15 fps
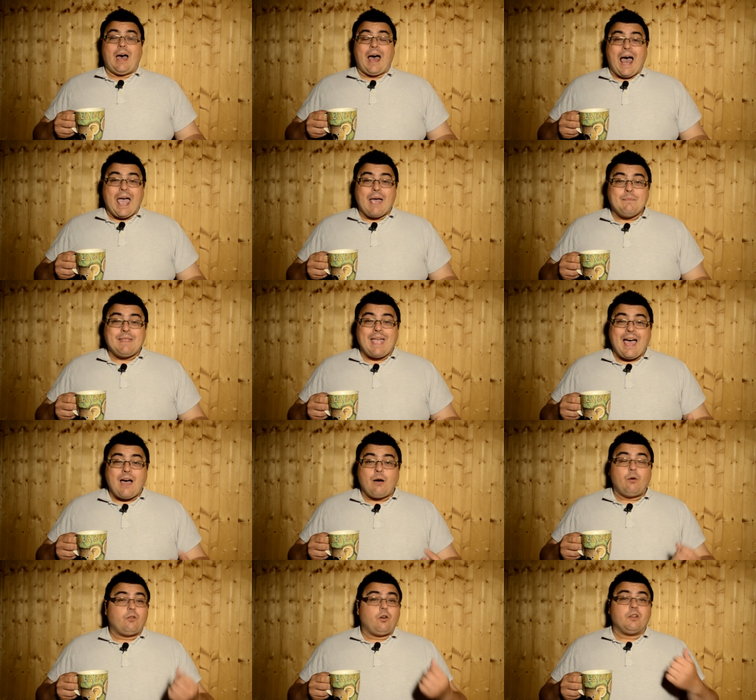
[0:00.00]
I have
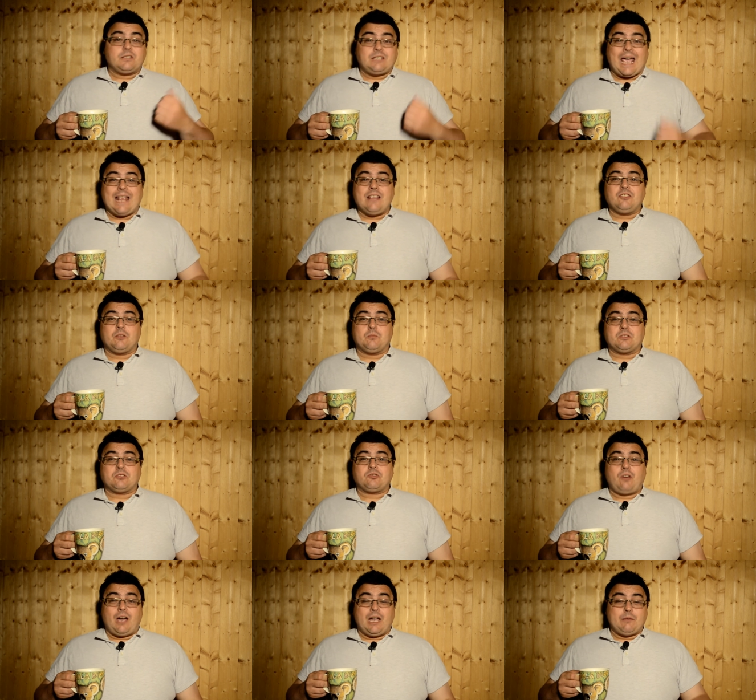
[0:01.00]
now got ten
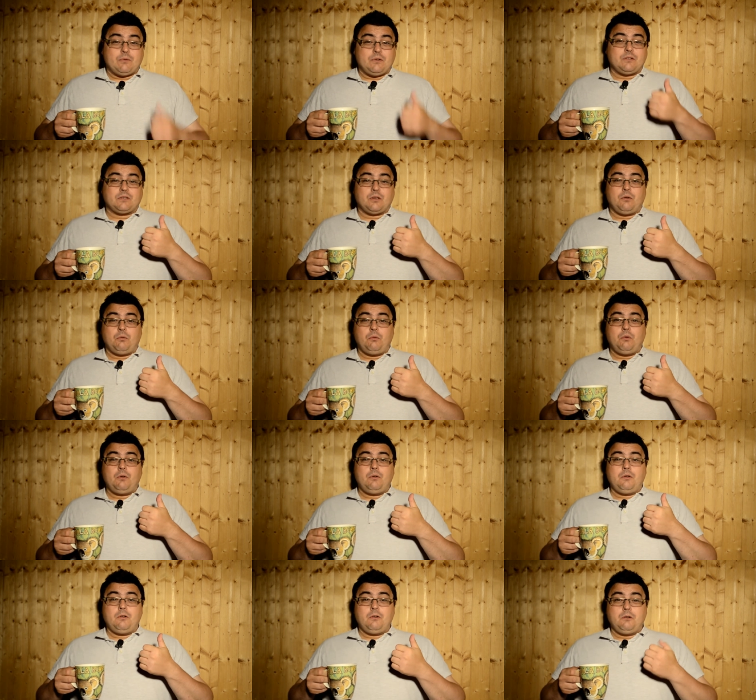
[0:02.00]
subscribers.
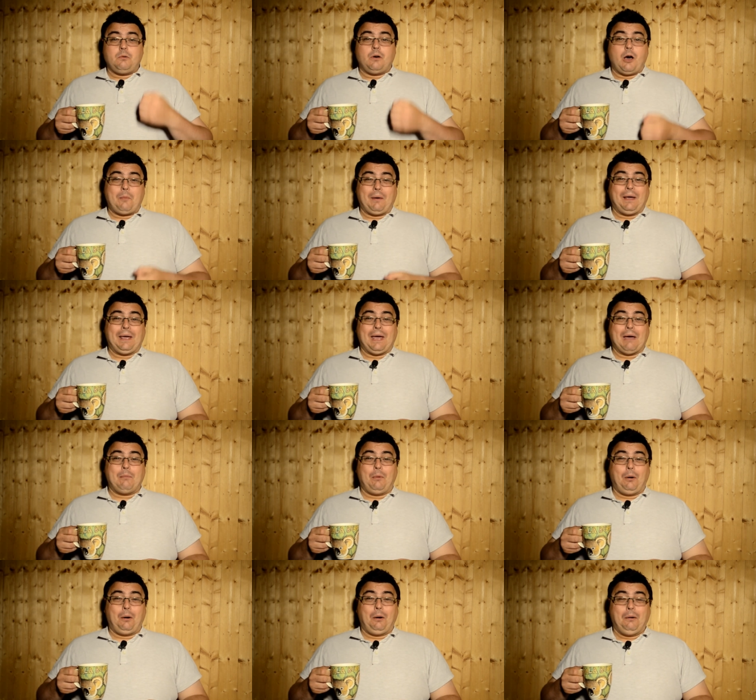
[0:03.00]
Woo! Hope we can get
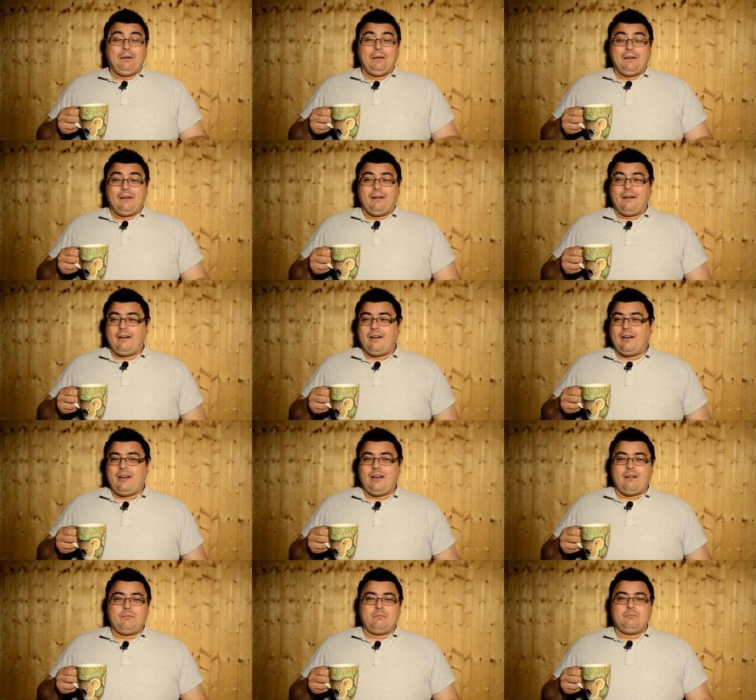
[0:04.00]
more.
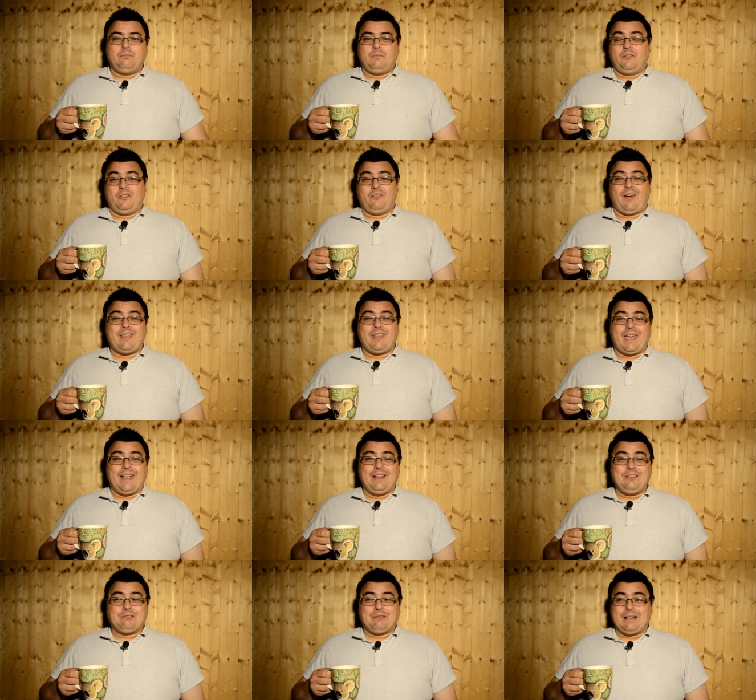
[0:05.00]
Um, if you find that
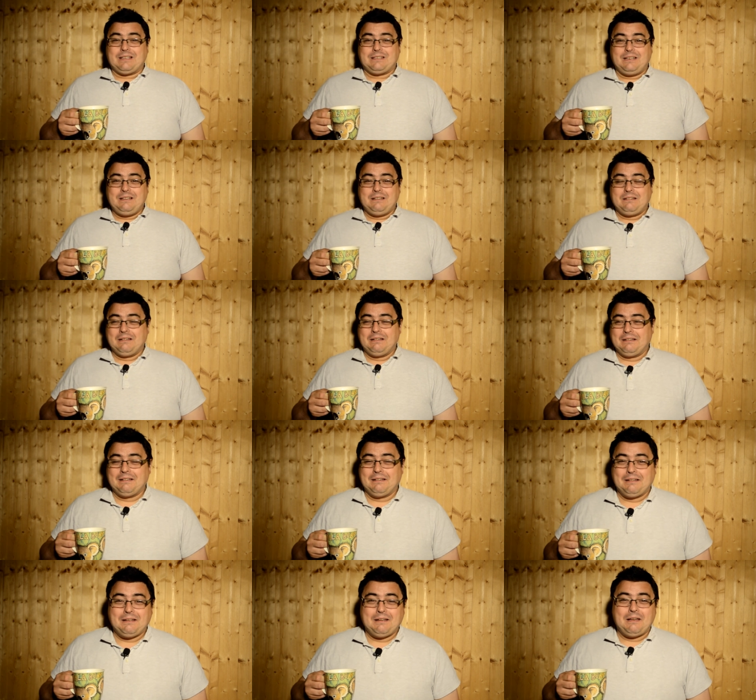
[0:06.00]
interesting,
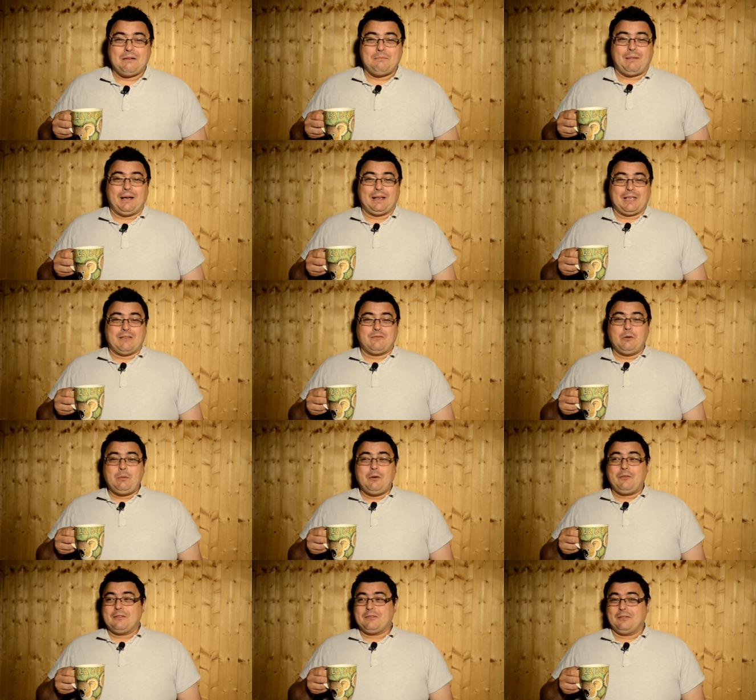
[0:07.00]
might give up
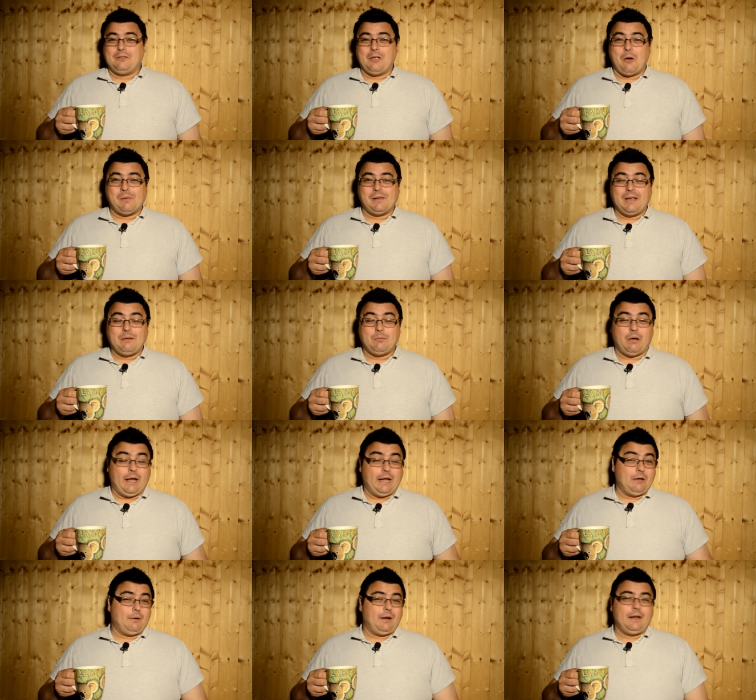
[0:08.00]
if there's nobody. But
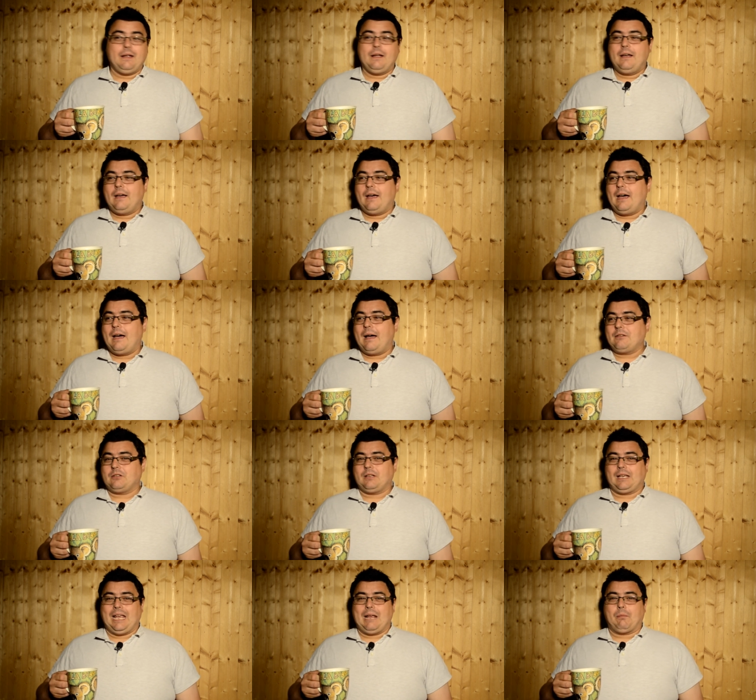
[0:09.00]
anyway, uh, I'm
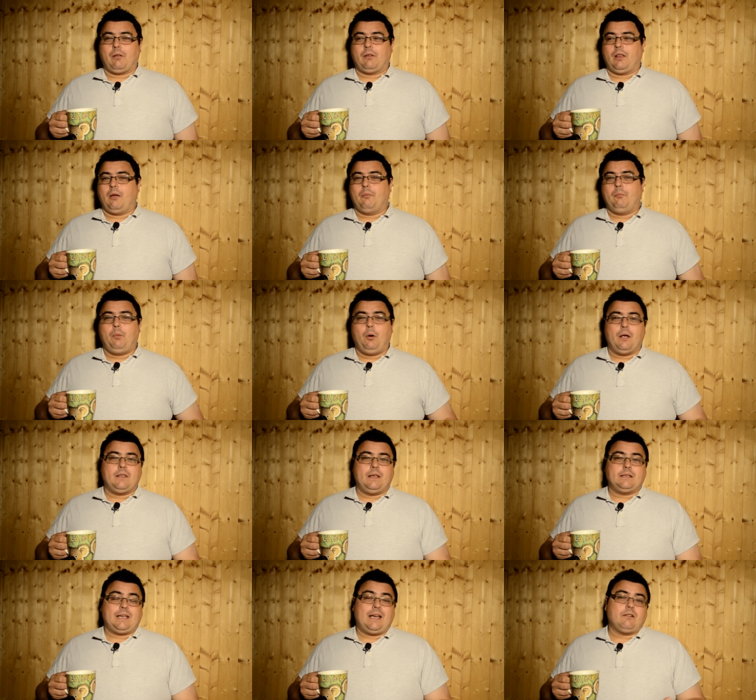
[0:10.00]
just going to keep pulling on, putting
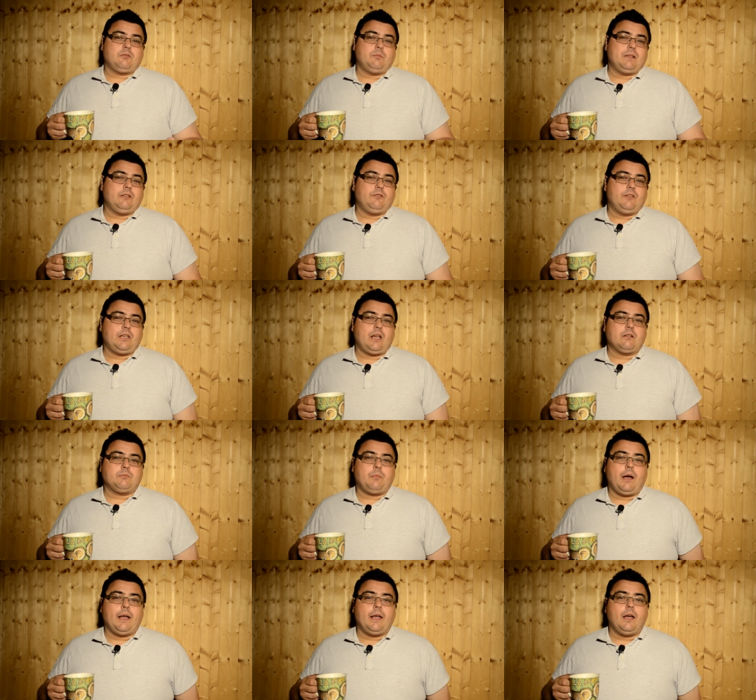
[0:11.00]
these out. Some of these
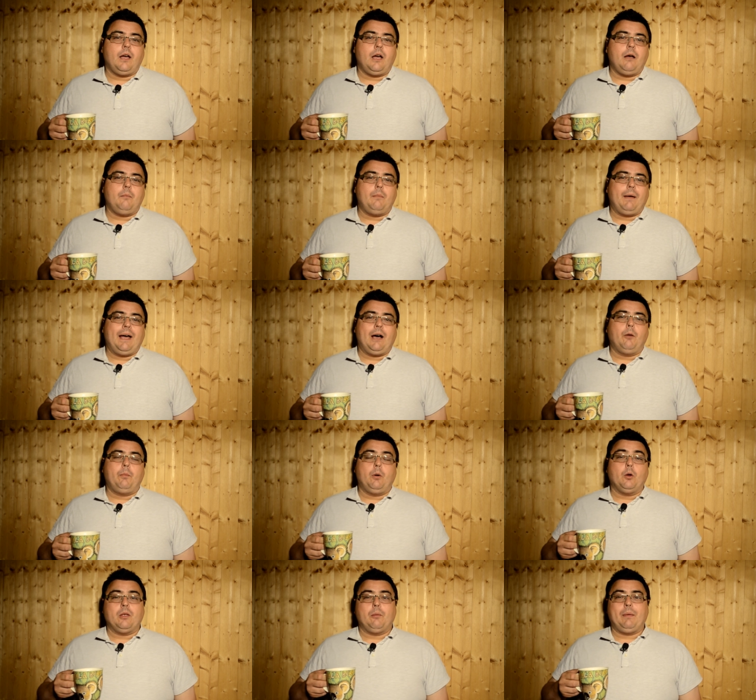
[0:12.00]
videos might um,
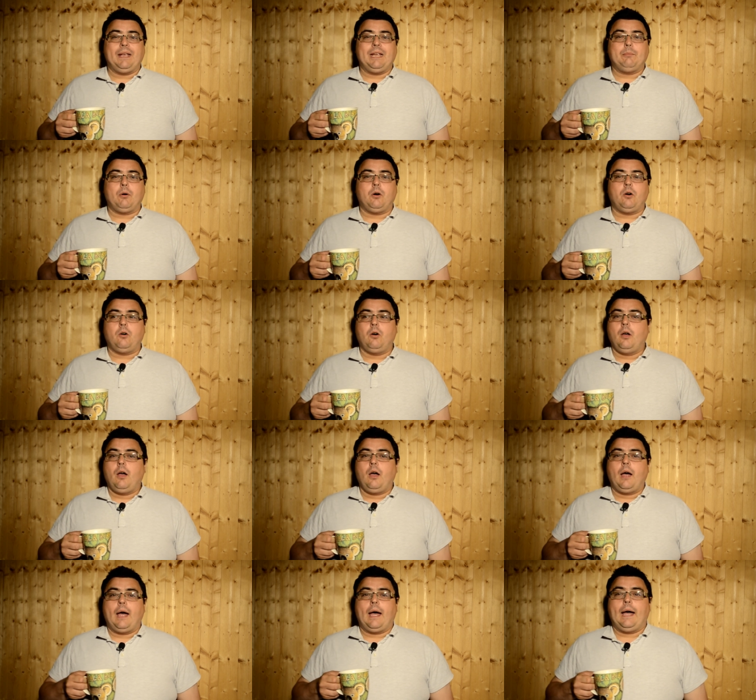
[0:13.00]
help other people,
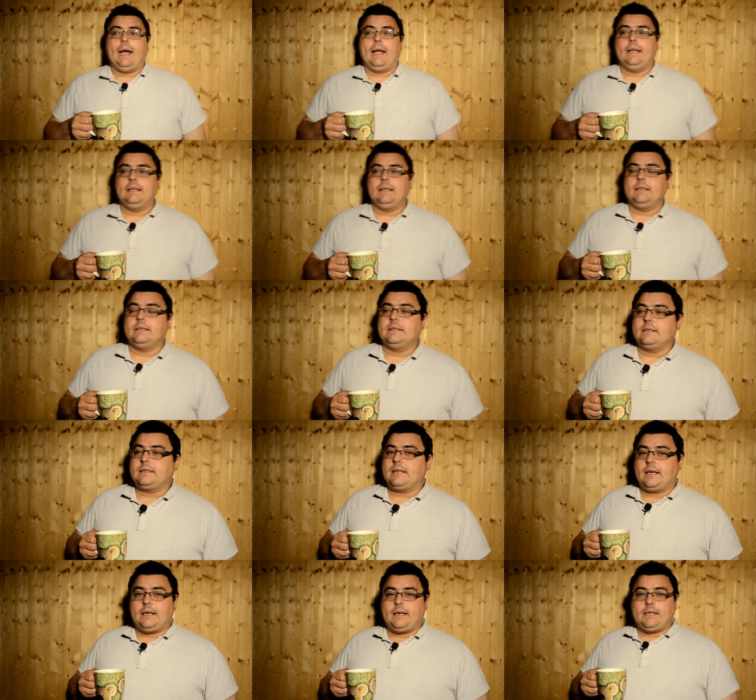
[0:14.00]
and
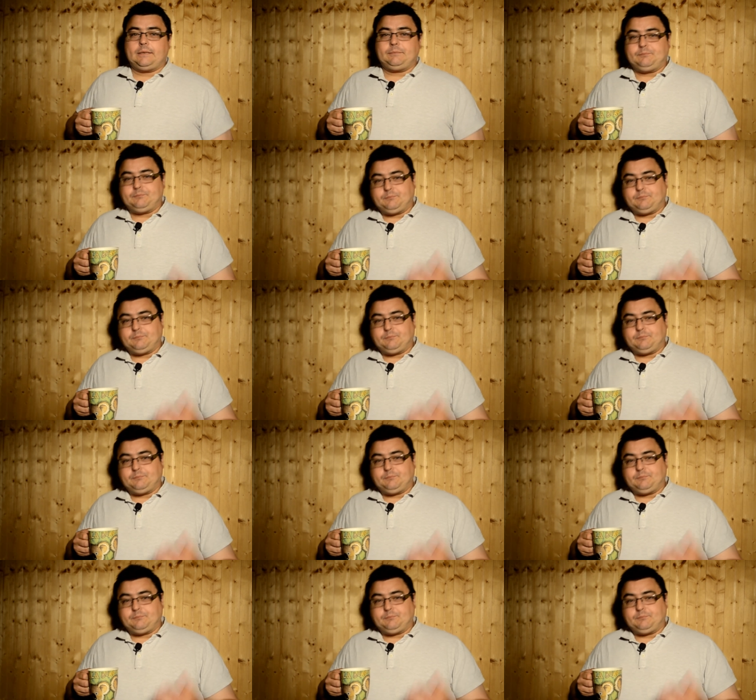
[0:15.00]
uh,